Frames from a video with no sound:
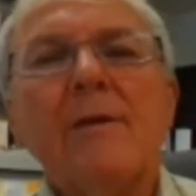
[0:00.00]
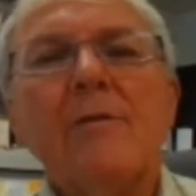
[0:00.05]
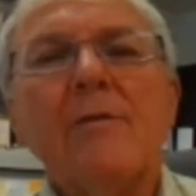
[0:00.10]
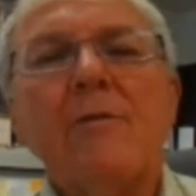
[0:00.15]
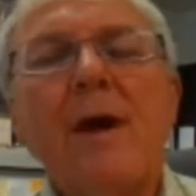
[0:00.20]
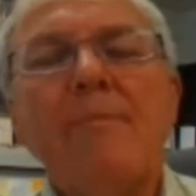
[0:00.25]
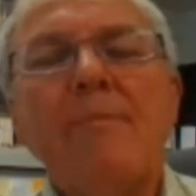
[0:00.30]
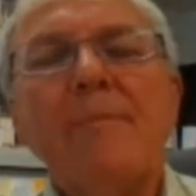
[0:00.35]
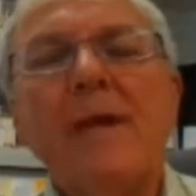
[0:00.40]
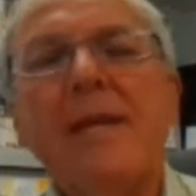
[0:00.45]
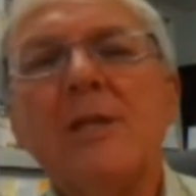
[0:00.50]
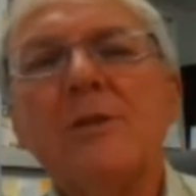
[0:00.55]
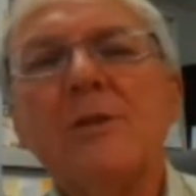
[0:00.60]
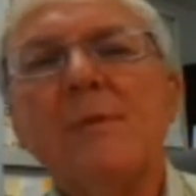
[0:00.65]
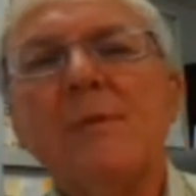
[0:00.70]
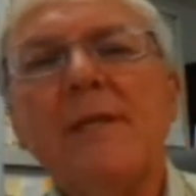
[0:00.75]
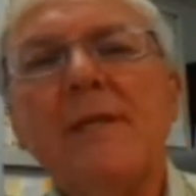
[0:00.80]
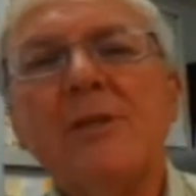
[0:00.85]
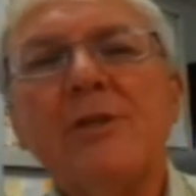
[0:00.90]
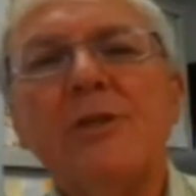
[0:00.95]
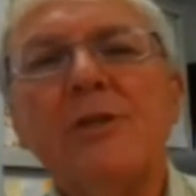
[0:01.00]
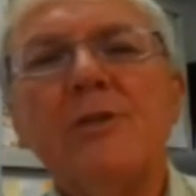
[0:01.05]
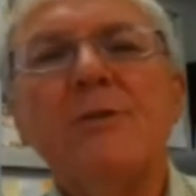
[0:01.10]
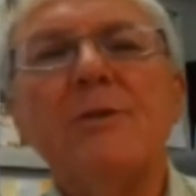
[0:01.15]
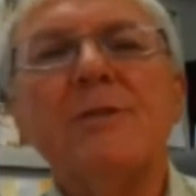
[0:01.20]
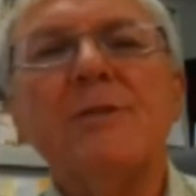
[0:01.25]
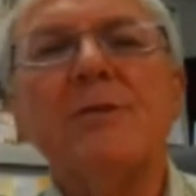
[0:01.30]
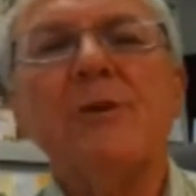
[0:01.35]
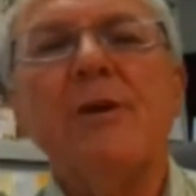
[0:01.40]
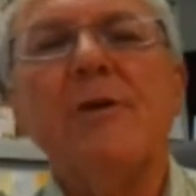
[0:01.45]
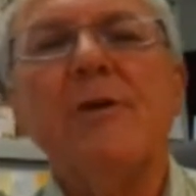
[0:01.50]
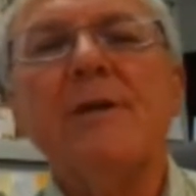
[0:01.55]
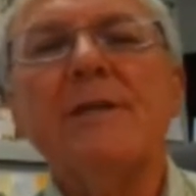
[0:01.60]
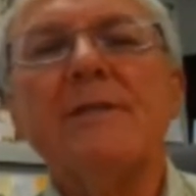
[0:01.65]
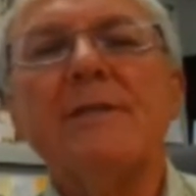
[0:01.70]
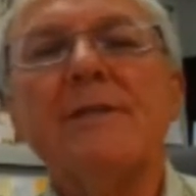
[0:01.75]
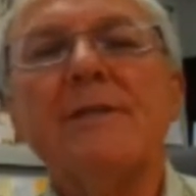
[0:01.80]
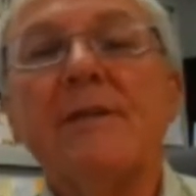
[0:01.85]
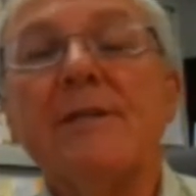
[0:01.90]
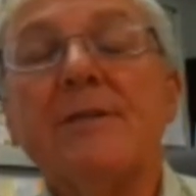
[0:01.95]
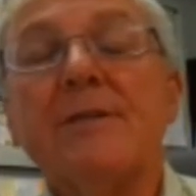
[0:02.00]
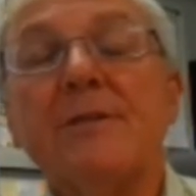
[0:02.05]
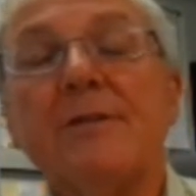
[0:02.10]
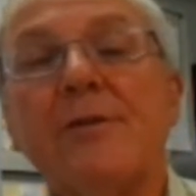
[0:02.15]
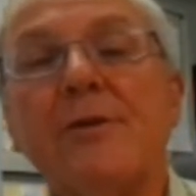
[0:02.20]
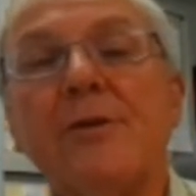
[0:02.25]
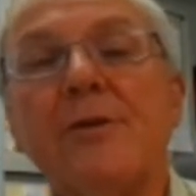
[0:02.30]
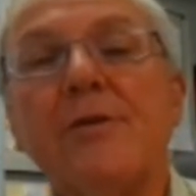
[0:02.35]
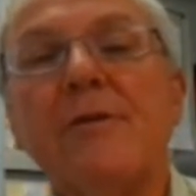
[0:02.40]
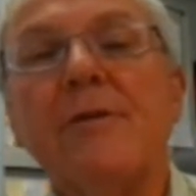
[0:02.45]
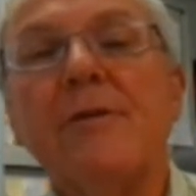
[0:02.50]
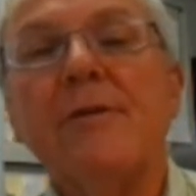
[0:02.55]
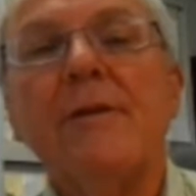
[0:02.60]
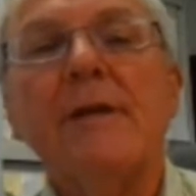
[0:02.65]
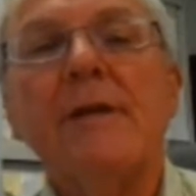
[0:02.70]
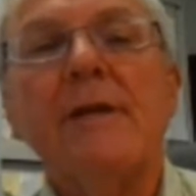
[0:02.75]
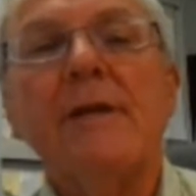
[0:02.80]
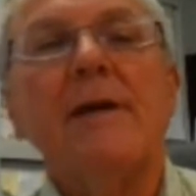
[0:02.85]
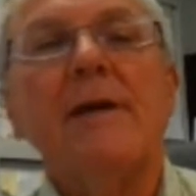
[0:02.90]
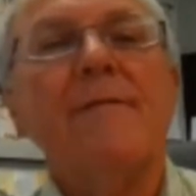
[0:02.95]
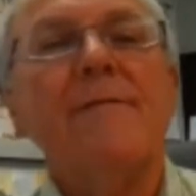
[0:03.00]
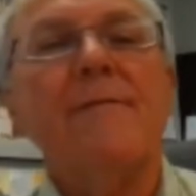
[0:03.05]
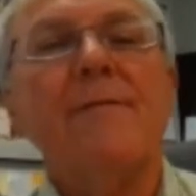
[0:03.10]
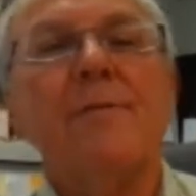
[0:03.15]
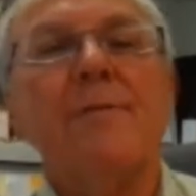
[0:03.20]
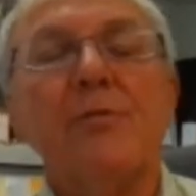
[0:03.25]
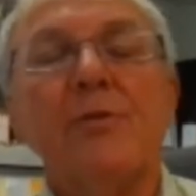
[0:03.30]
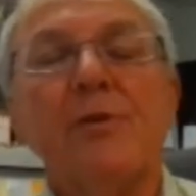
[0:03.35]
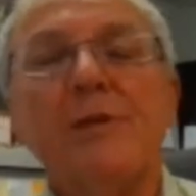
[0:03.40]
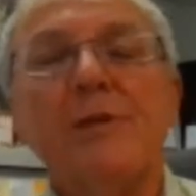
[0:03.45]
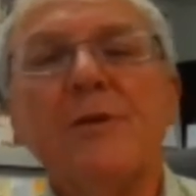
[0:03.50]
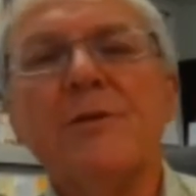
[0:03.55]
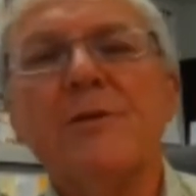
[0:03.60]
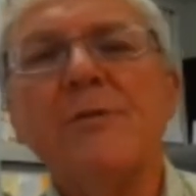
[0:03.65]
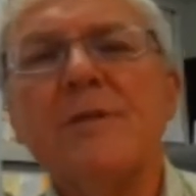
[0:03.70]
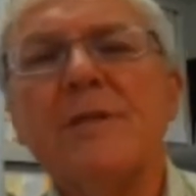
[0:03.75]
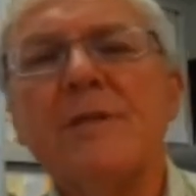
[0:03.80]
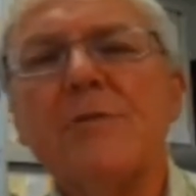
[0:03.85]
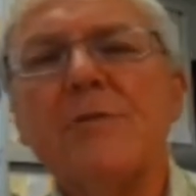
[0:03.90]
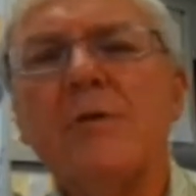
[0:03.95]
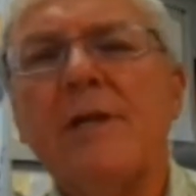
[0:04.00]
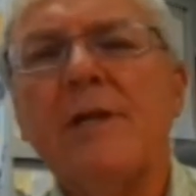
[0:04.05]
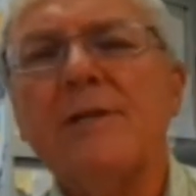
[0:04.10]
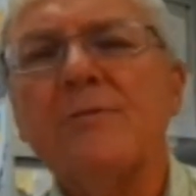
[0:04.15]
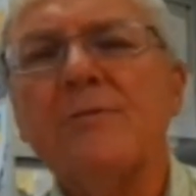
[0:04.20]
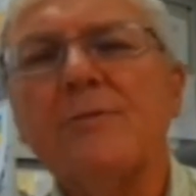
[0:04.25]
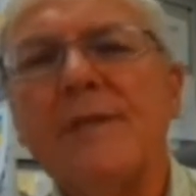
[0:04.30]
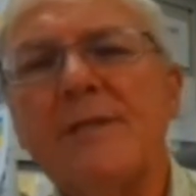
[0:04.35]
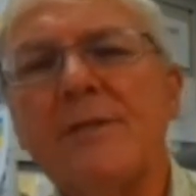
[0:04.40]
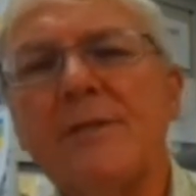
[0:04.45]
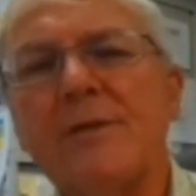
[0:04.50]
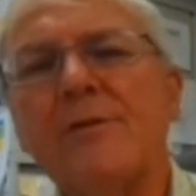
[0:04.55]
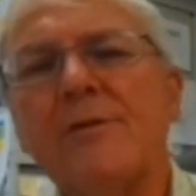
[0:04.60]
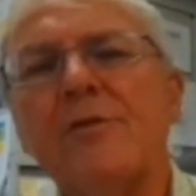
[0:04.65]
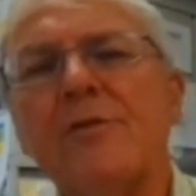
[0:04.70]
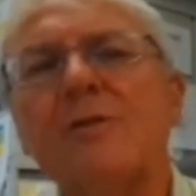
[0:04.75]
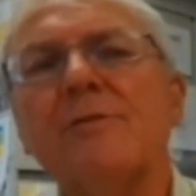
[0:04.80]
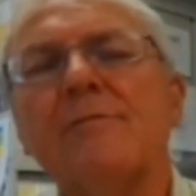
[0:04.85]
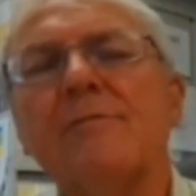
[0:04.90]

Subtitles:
Crop management issues are areas of concern for producers as well as research.